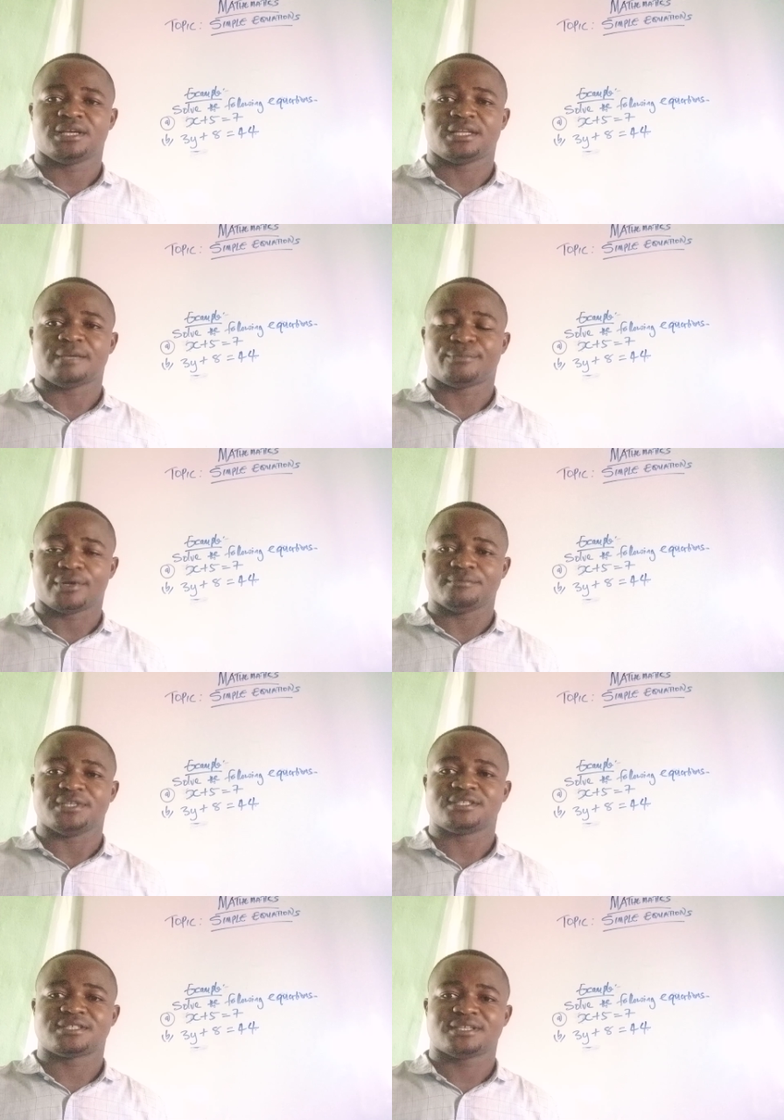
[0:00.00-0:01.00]
And I
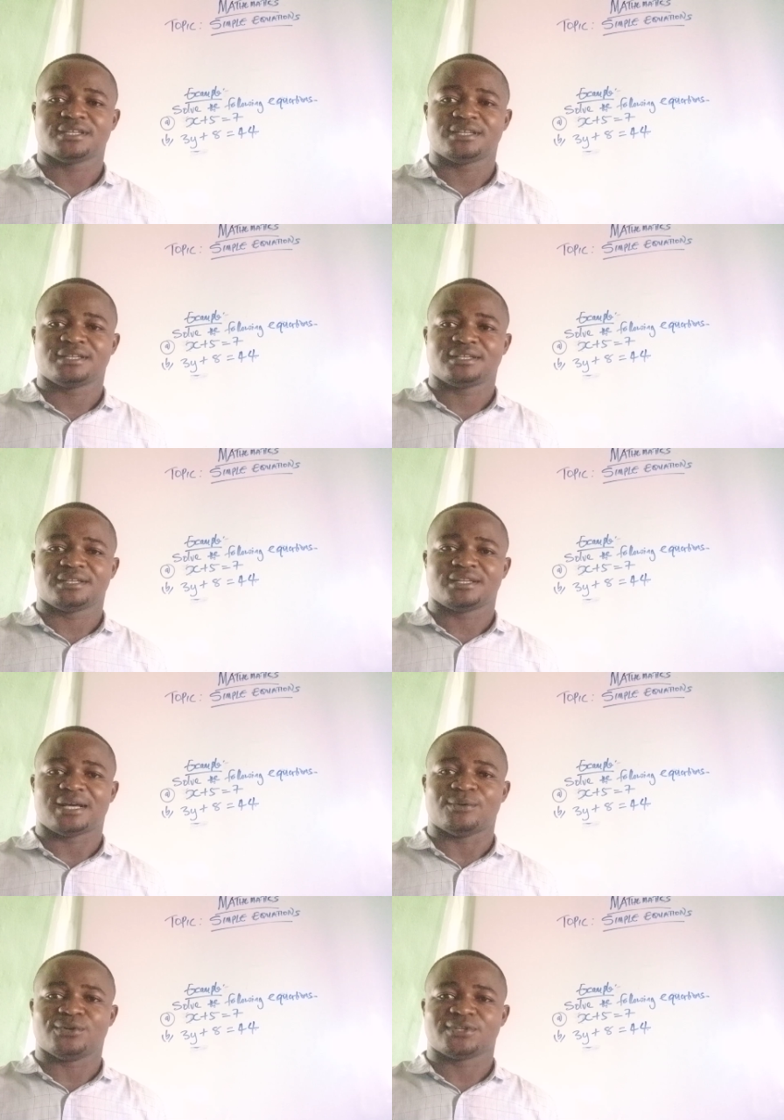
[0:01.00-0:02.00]
promise that I
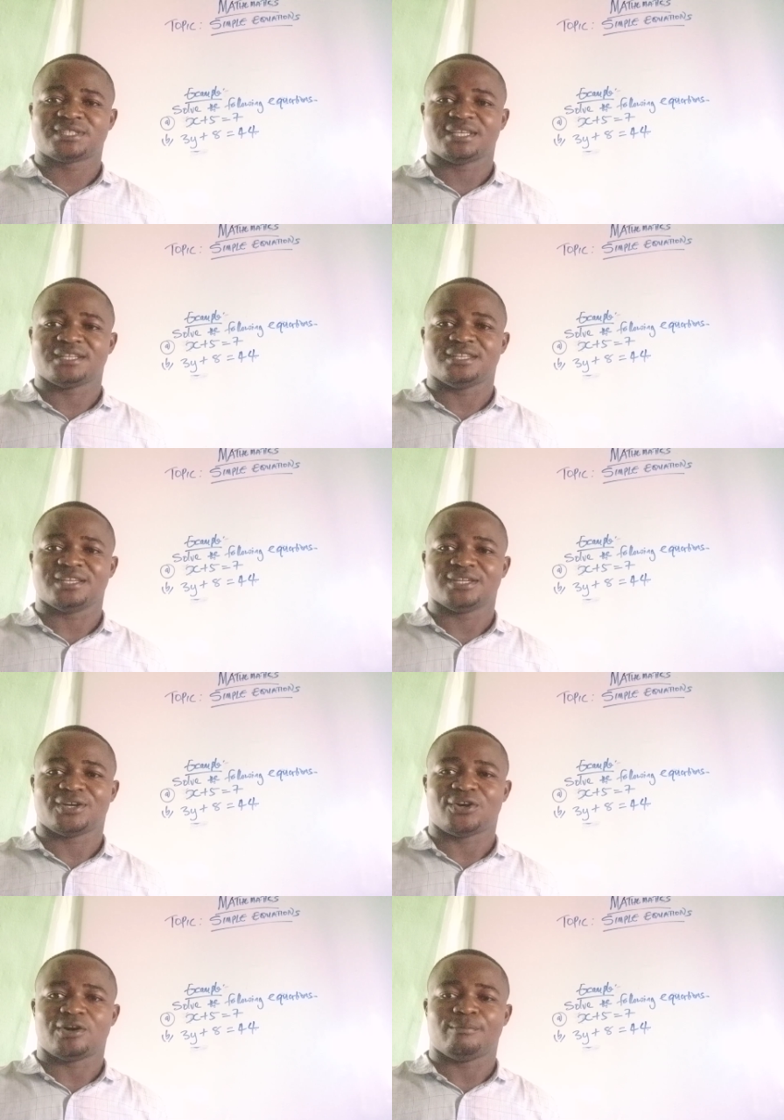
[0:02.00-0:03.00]
will not take the
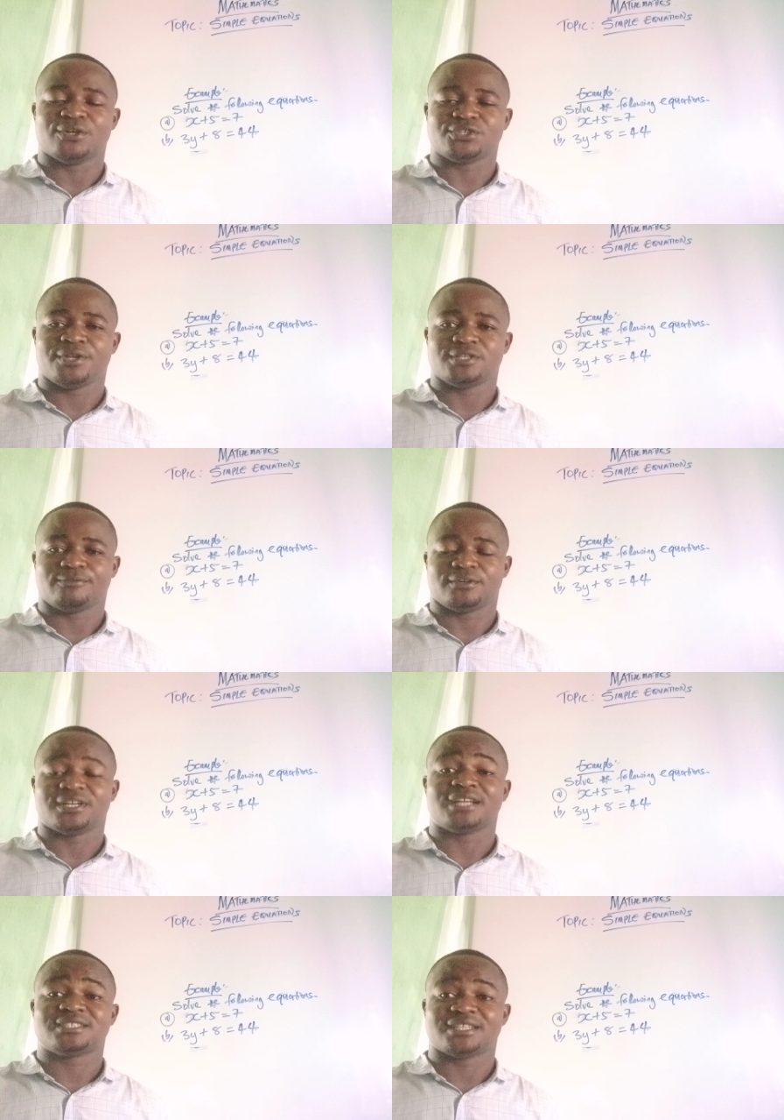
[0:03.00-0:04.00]
opportunity for
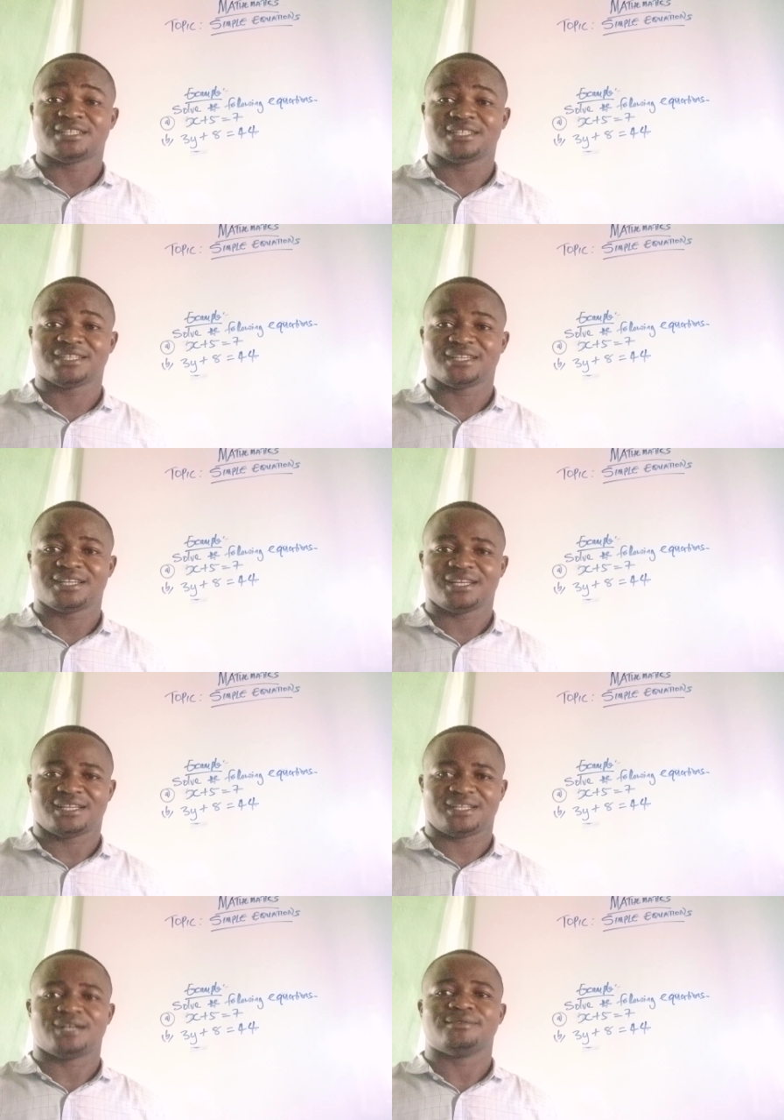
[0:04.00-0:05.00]
granted,
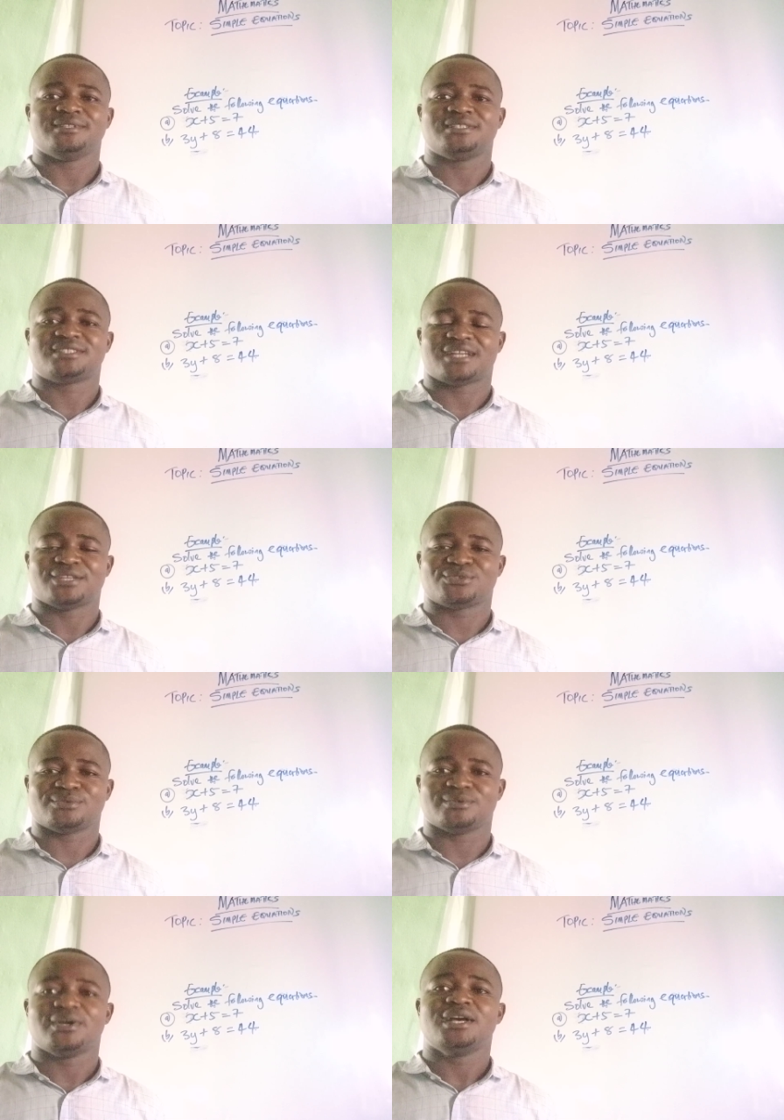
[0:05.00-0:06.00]
and I will try
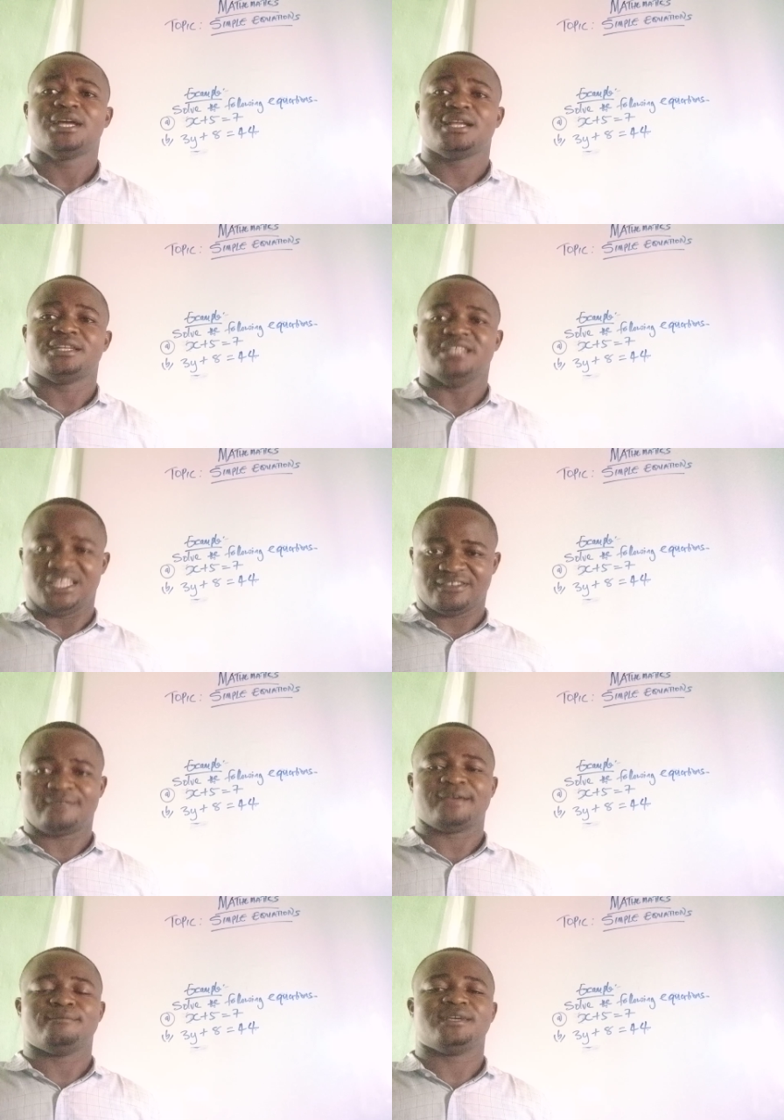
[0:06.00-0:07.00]
to deliver
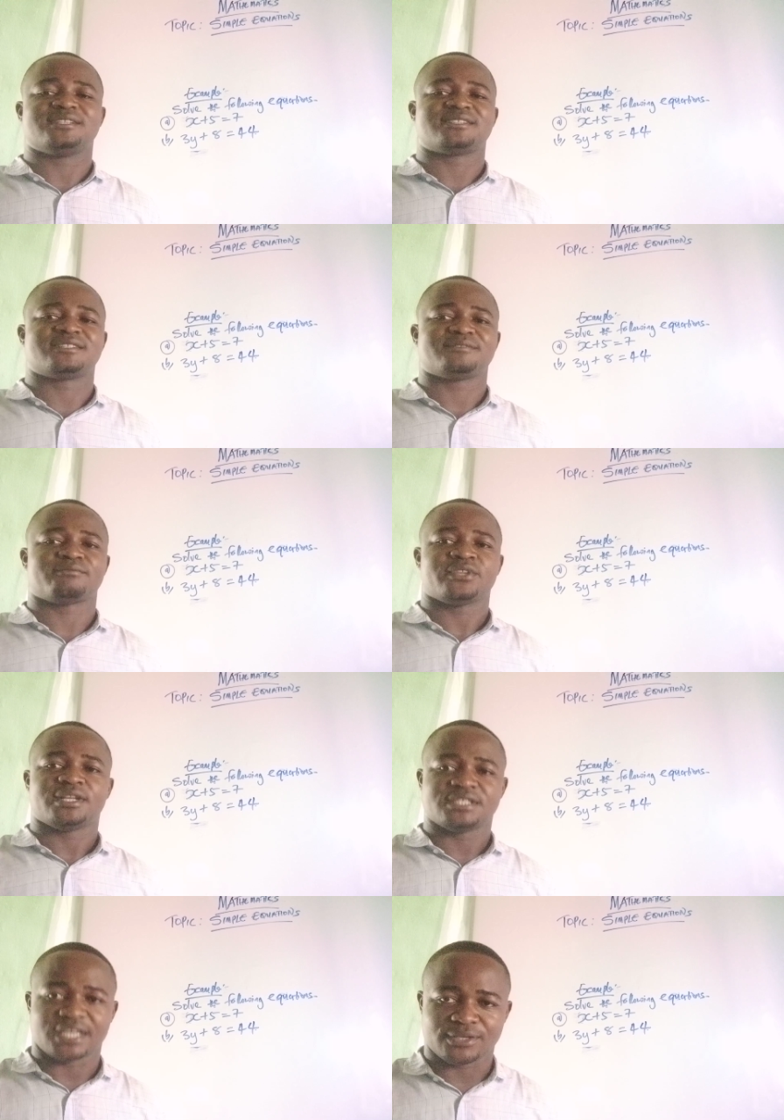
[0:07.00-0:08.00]
my best.
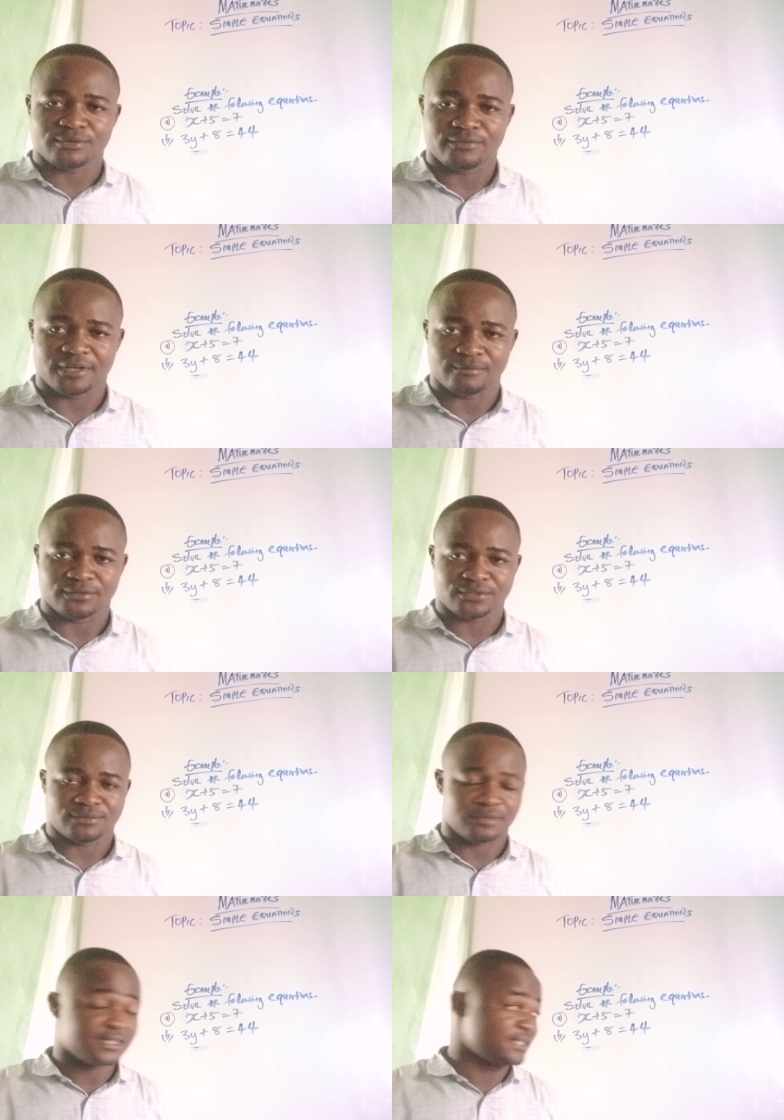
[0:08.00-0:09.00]
Thank you very much
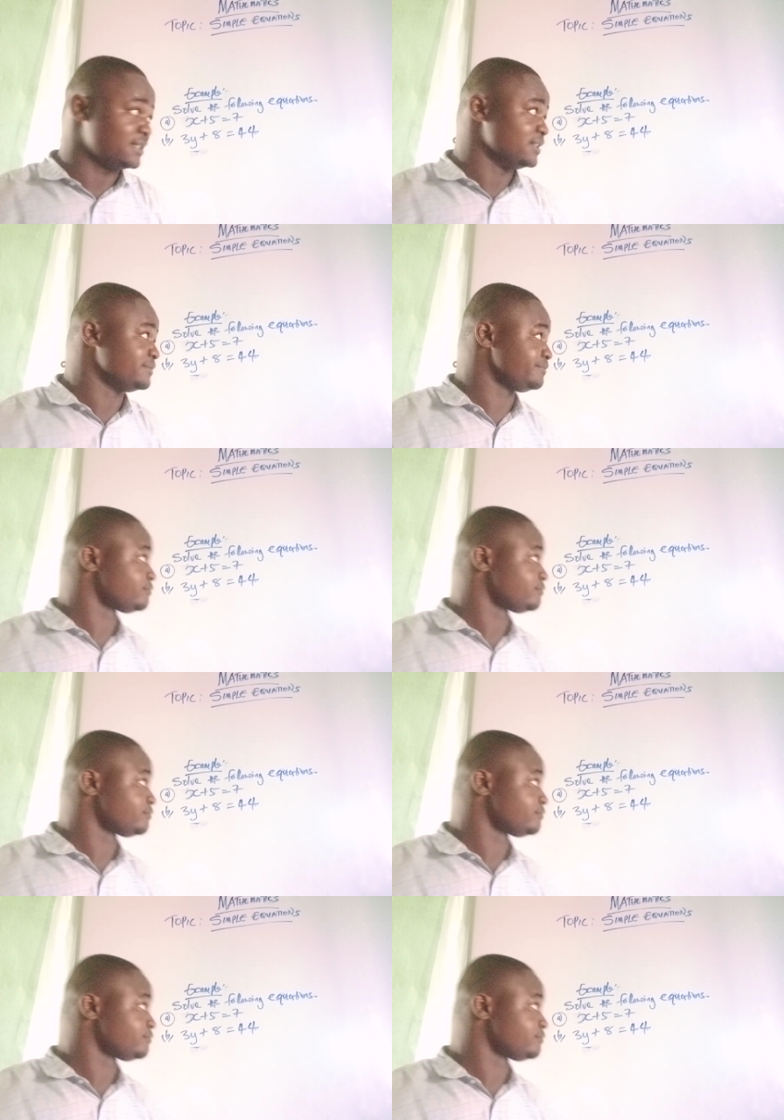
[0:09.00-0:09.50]
once again.